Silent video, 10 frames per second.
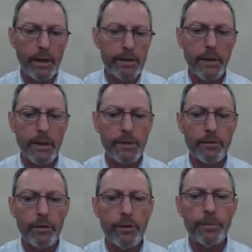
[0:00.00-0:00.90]
as, as a
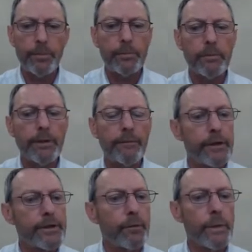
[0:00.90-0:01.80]
group, the
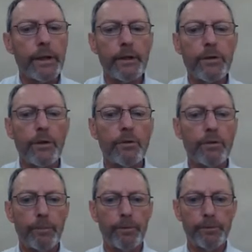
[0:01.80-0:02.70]
Invasive Weed Control
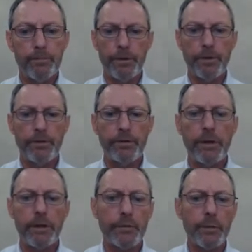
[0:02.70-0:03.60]
Group has produced
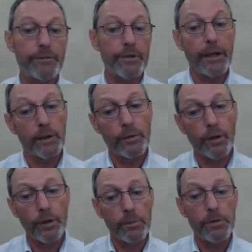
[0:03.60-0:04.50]
a, suite of technical
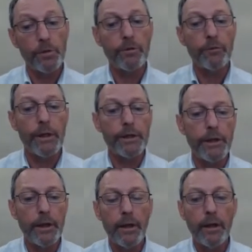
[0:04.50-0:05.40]
documents, all of
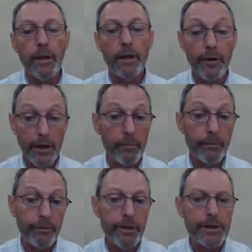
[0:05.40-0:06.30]
which are
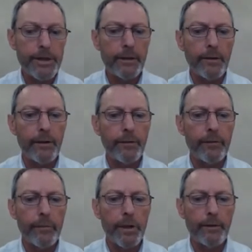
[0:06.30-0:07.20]
available free to download
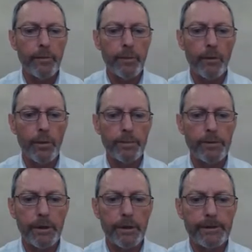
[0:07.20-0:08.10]
from our from our
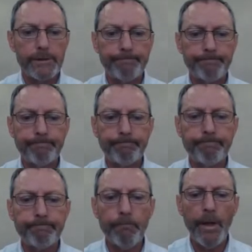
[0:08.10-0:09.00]
website,
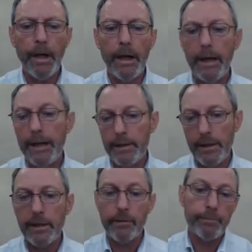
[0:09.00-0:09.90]
uh, and
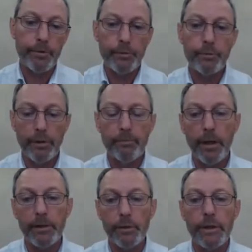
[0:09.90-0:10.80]
and
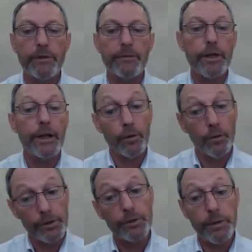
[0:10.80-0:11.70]
a suite of training
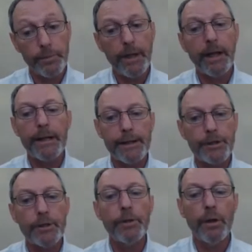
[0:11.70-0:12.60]
courses which are being added
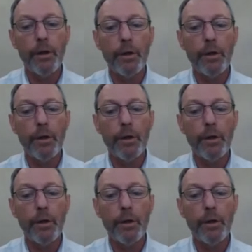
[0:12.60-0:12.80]
to